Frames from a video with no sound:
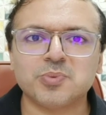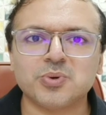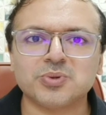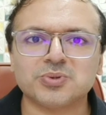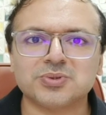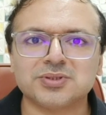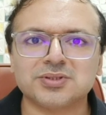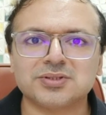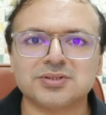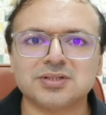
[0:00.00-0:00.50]

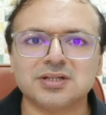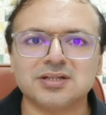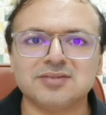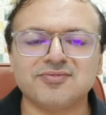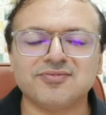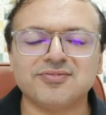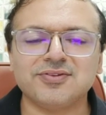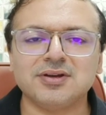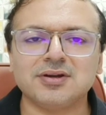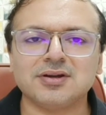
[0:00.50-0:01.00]
post
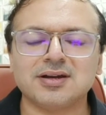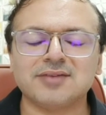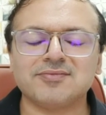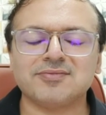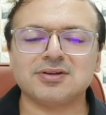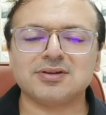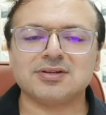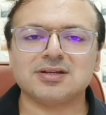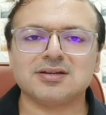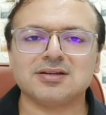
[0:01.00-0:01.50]
in fear
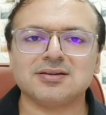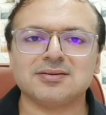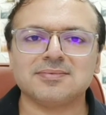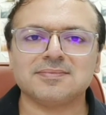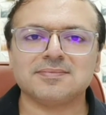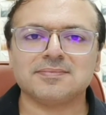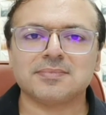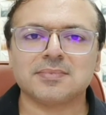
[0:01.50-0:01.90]
every day.